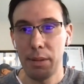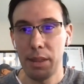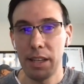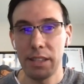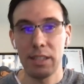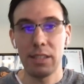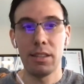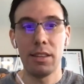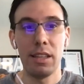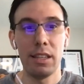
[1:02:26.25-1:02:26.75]
I mean,
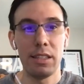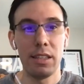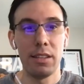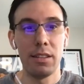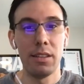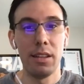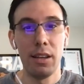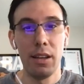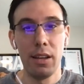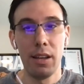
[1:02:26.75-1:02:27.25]
this this
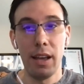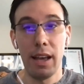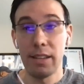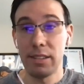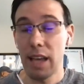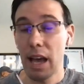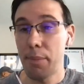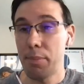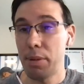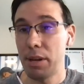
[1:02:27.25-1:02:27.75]
is,
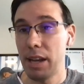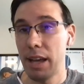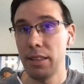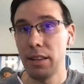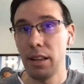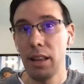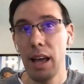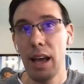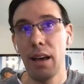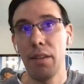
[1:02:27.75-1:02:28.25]
has happened
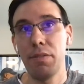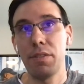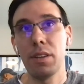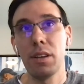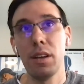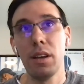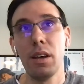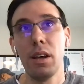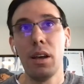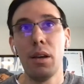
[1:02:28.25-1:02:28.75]
on the left.